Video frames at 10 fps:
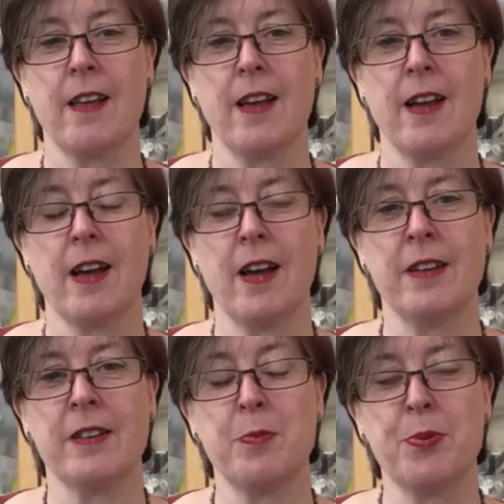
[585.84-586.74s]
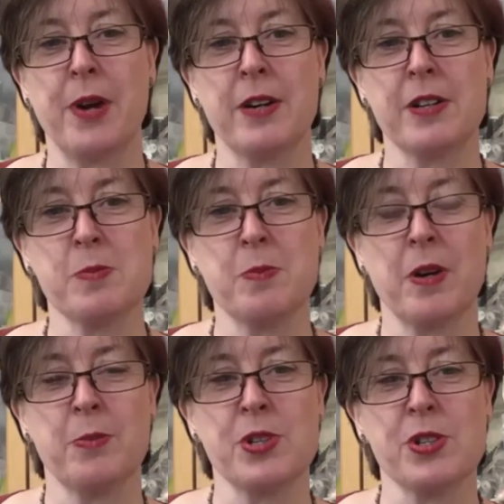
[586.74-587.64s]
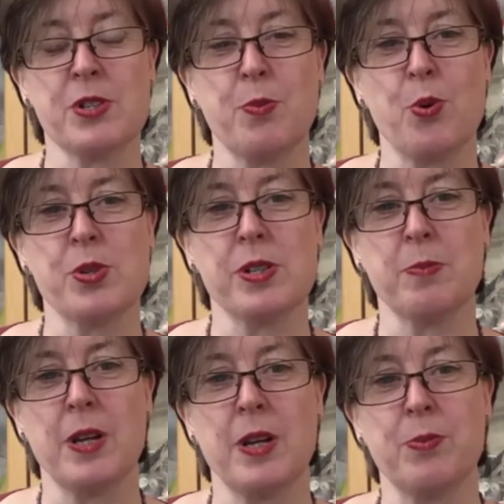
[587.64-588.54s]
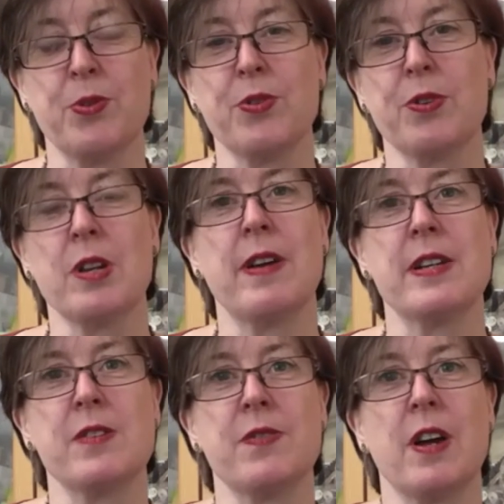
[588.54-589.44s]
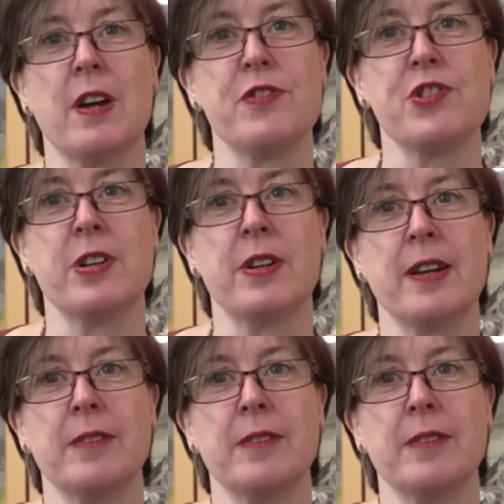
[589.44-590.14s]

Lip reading: And the proudest moments are supporting people through their end of life journey.